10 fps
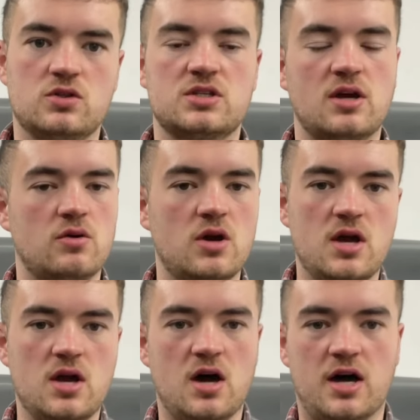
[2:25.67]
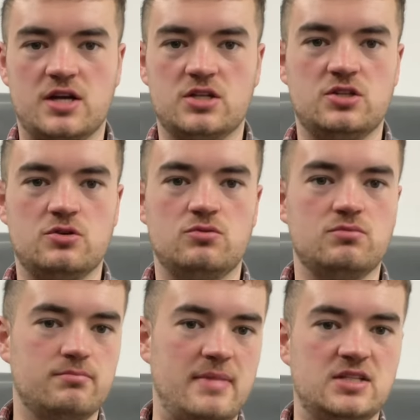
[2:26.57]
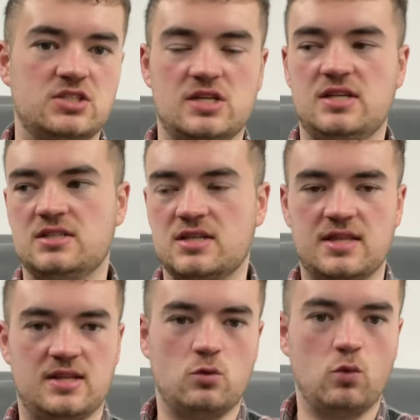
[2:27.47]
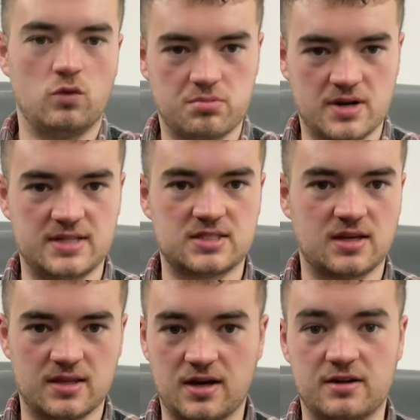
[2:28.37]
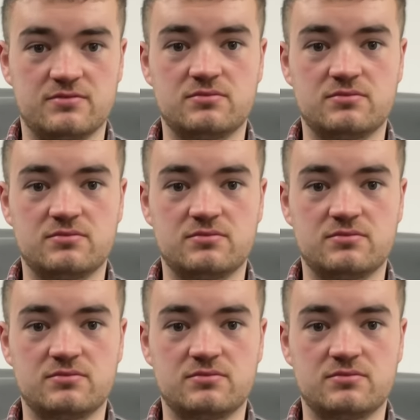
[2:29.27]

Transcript: So I can do men's jeans and then all the brands that I've